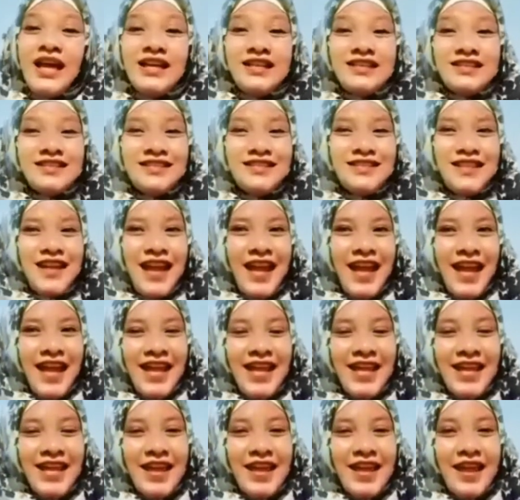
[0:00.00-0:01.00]

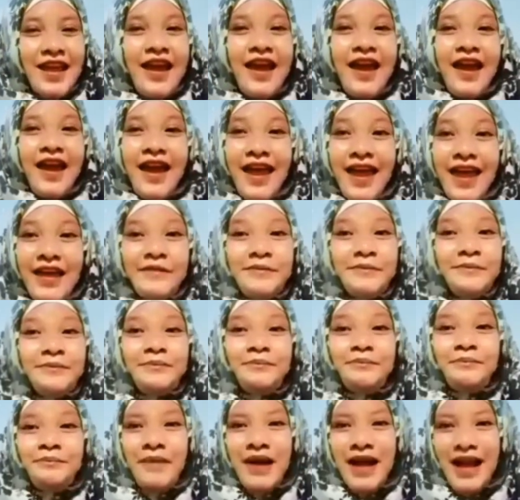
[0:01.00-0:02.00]
day and
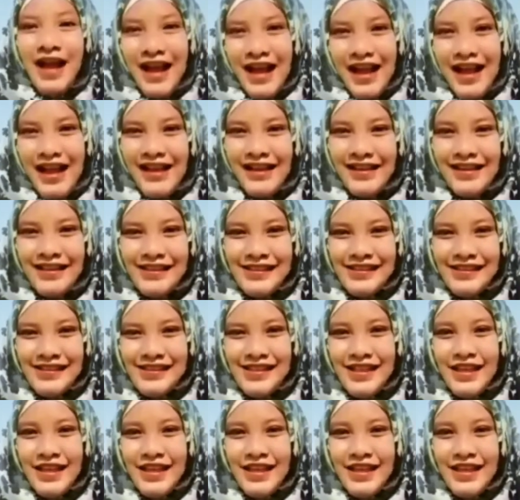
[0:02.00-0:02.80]
month.